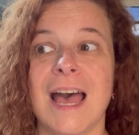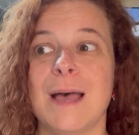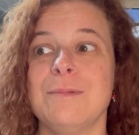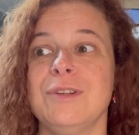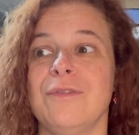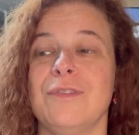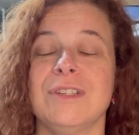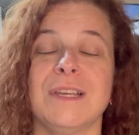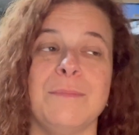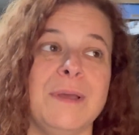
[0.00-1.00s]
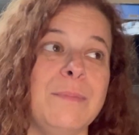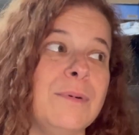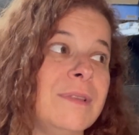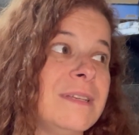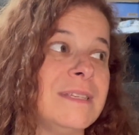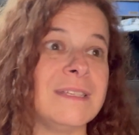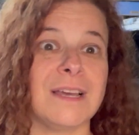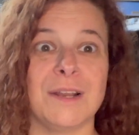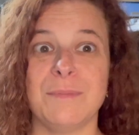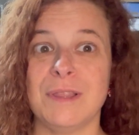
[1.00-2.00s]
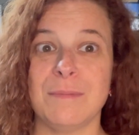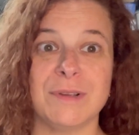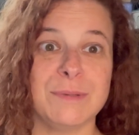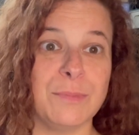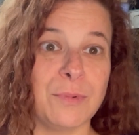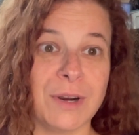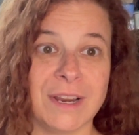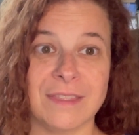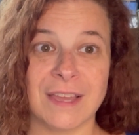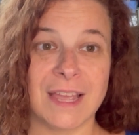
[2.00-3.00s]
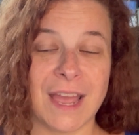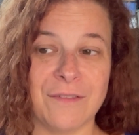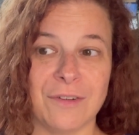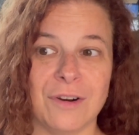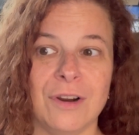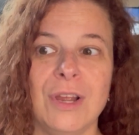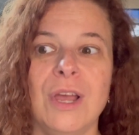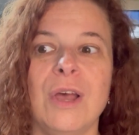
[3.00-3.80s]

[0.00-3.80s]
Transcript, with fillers: I'm sure for some people this is going to be the most boring thing ever,